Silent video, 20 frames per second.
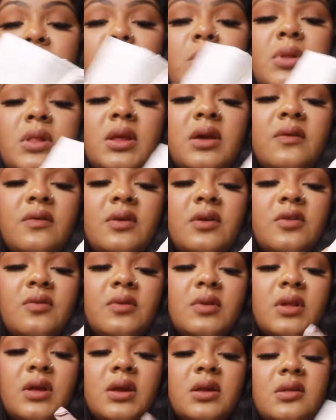I believe these
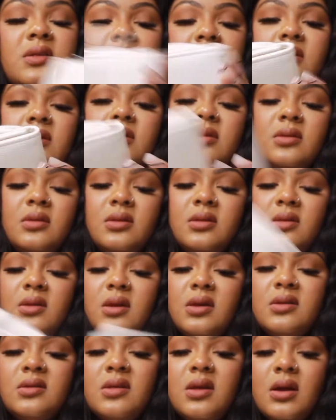were like
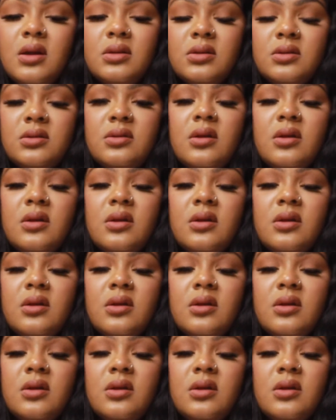$6,